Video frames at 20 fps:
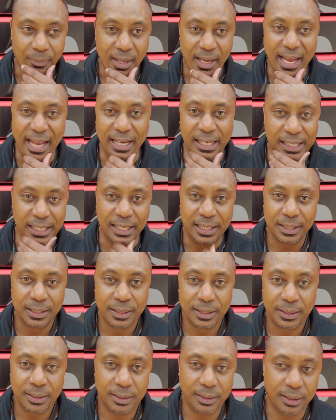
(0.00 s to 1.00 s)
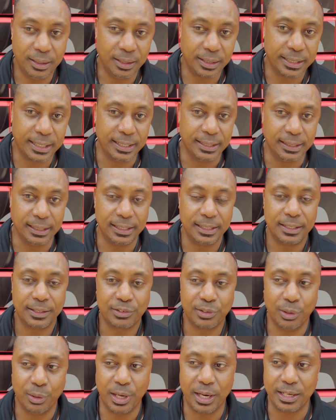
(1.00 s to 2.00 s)
Haley Gidley.
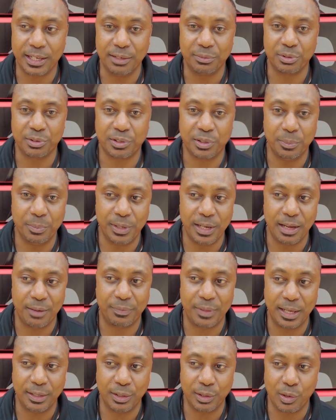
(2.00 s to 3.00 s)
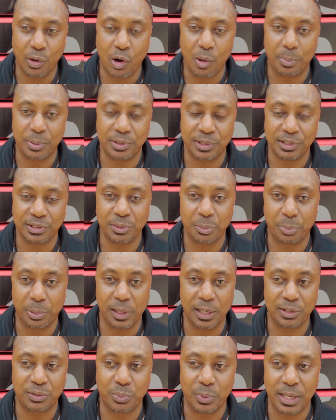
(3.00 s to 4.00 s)
So that gives us some depth at the guard position.
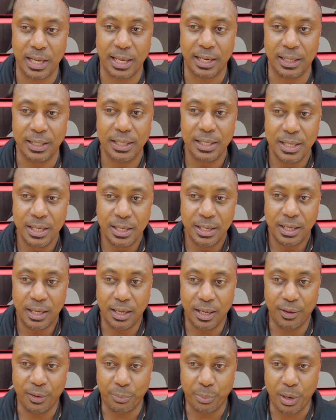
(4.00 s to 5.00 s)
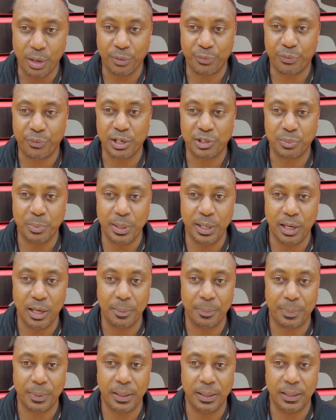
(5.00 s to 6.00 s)
Plus, we got brought a freshman
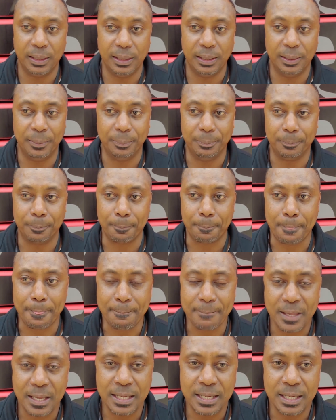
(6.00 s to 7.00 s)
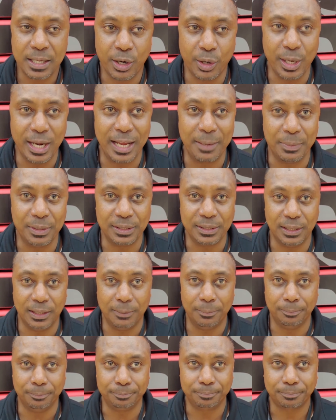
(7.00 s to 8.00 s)
up. Her name is
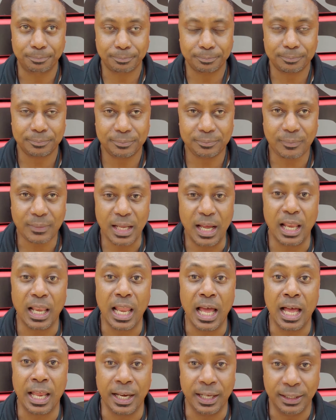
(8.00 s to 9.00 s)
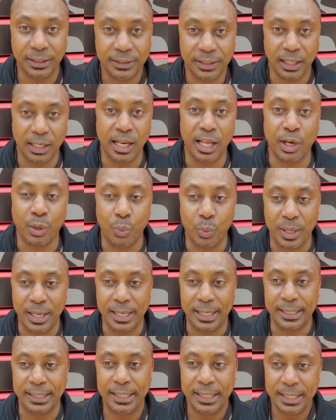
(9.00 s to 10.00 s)
Alana
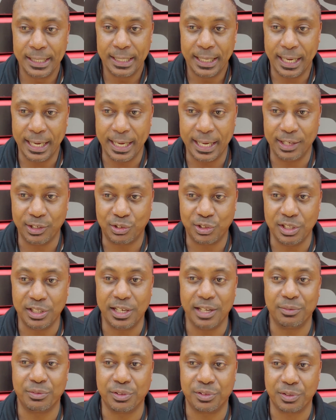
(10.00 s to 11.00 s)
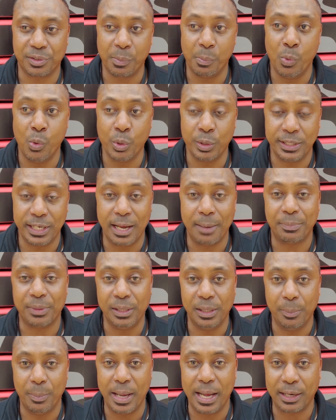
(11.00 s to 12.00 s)
Wynn, and she gives us some more
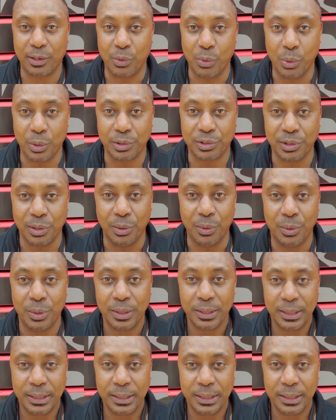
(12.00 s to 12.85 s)
depth in the backcourt. So,